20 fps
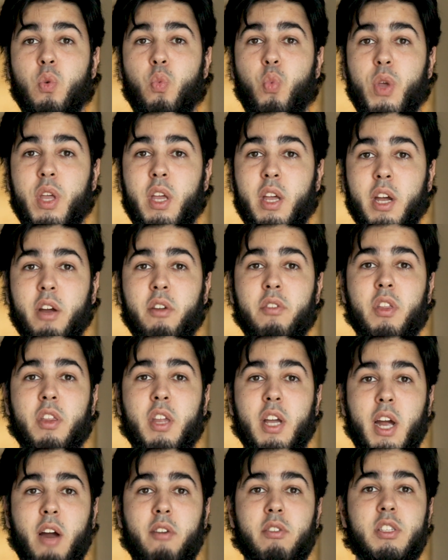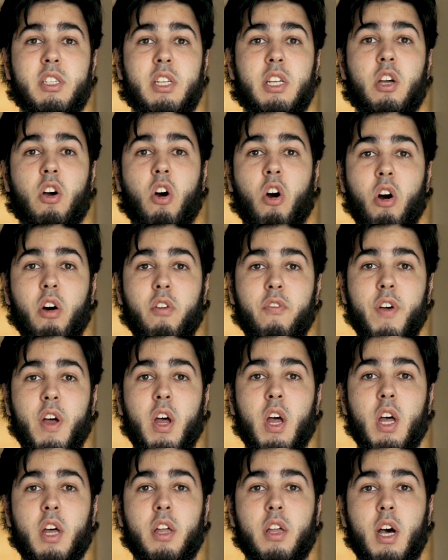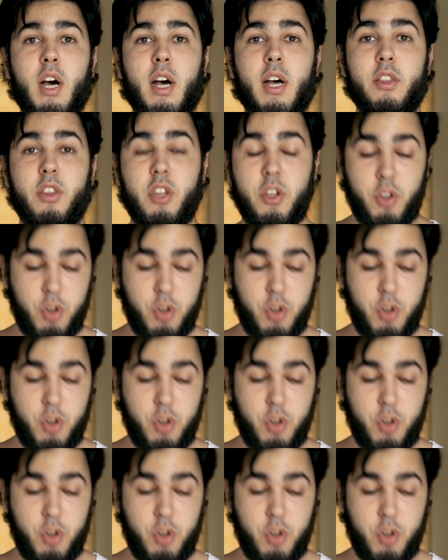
weaker than the currency of the